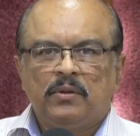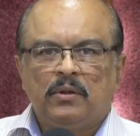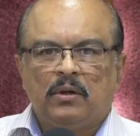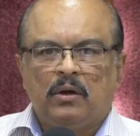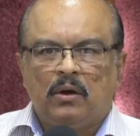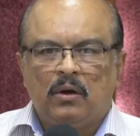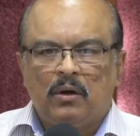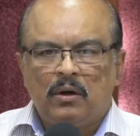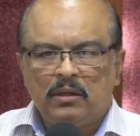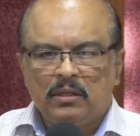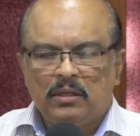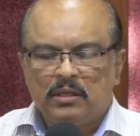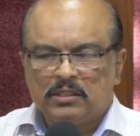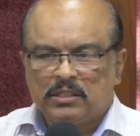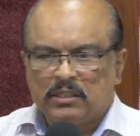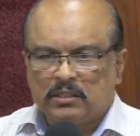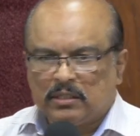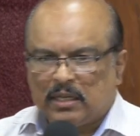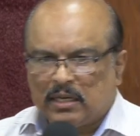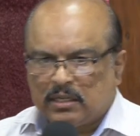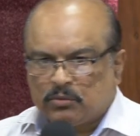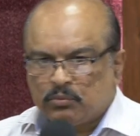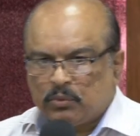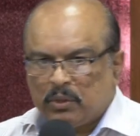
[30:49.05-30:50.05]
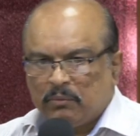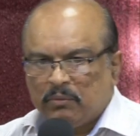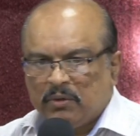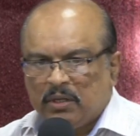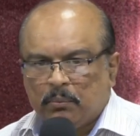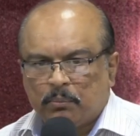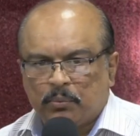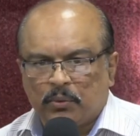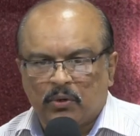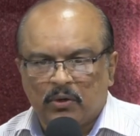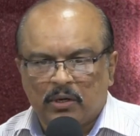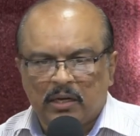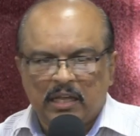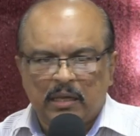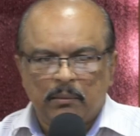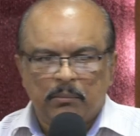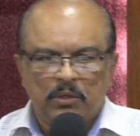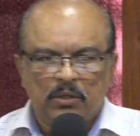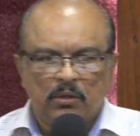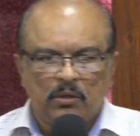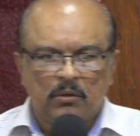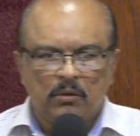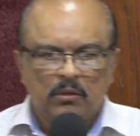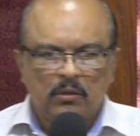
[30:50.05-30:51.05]
All these things. That's why we proclaim, you
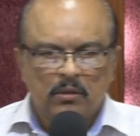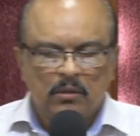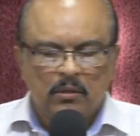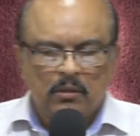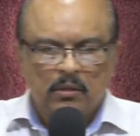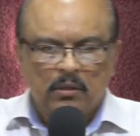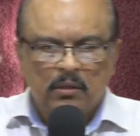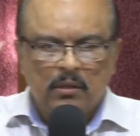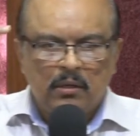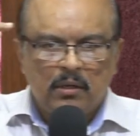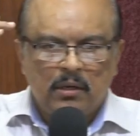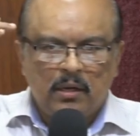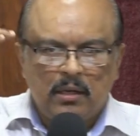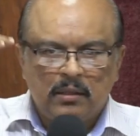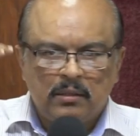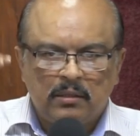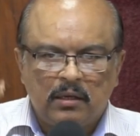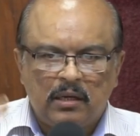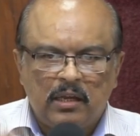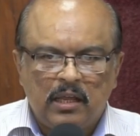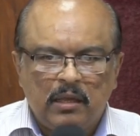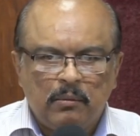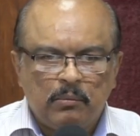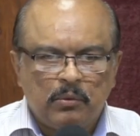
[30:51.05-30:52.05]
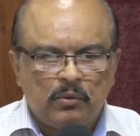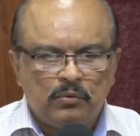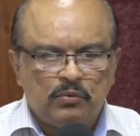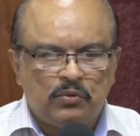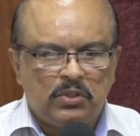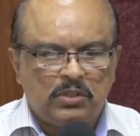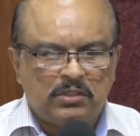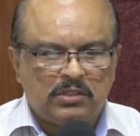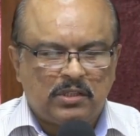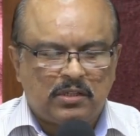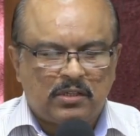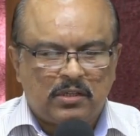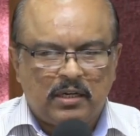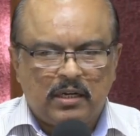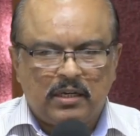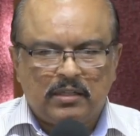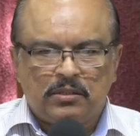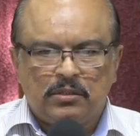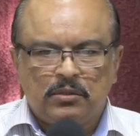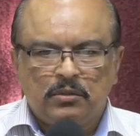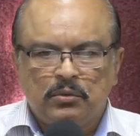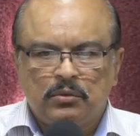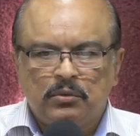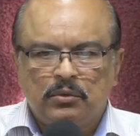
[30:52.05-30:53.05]
know, in the name of Jesus
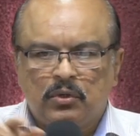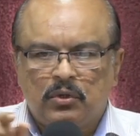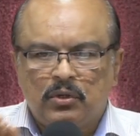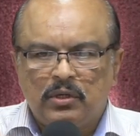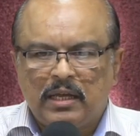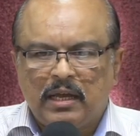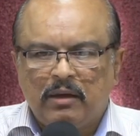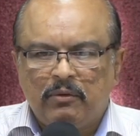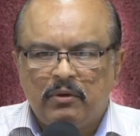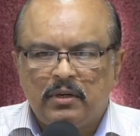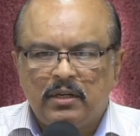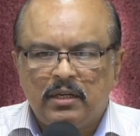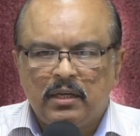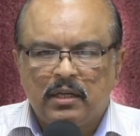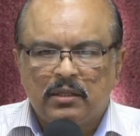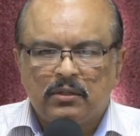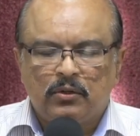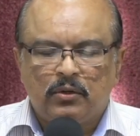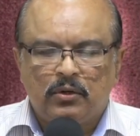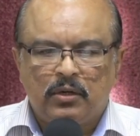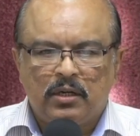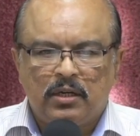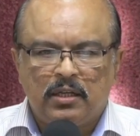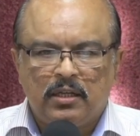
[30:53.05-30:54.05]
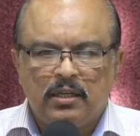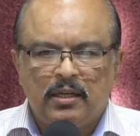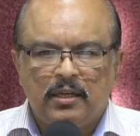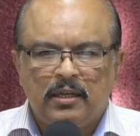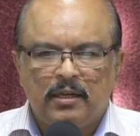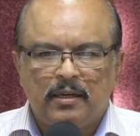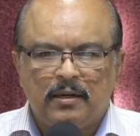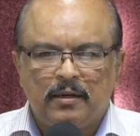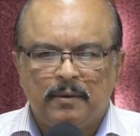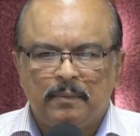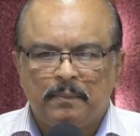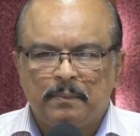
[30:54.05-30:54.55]
Christ, you don't have any authority here.